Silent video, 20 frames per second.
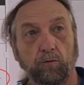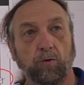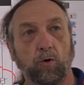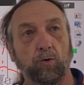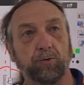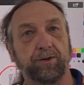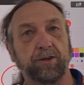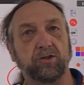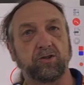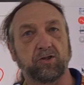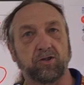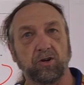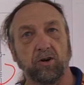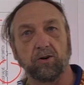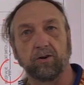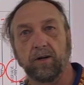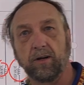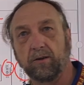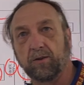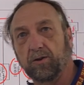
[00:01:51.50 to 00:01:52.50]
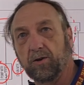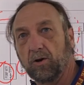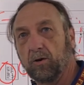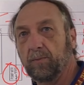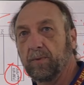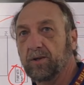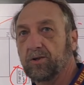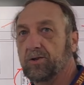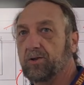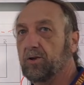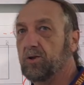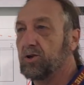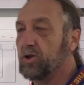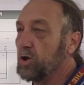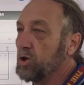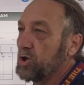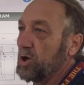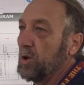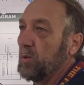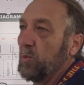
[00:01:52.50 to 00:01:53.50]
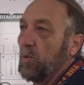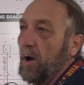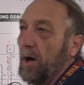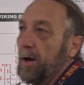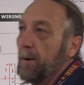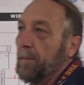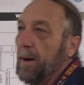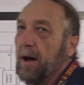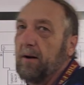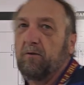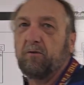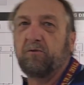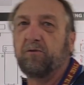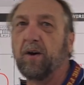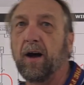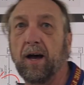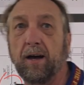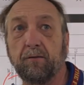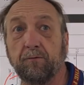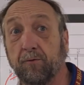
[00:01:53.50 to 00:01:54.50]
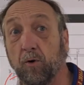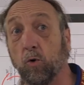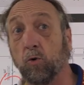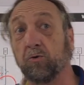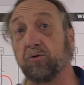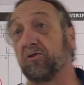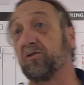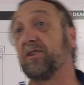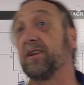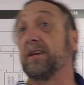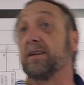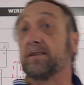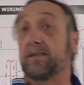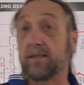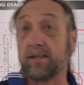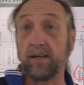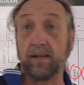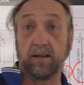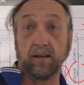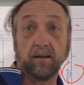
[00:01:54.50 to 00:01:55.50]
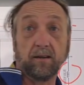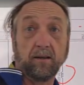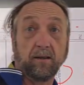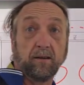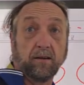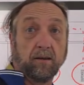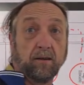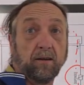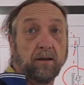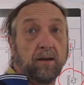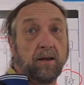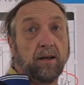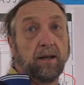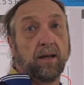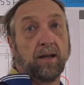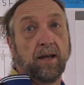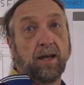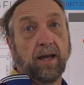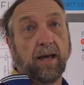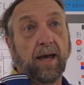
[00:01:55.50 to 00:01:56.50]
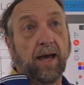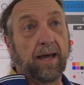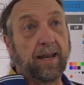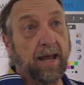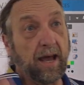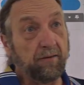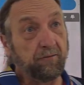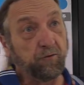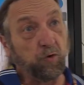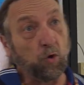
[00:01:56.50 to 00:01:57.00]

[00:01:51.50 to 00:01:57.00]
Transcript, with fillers: voltage circuit. Thermistors usually run about 5 volts DC. And that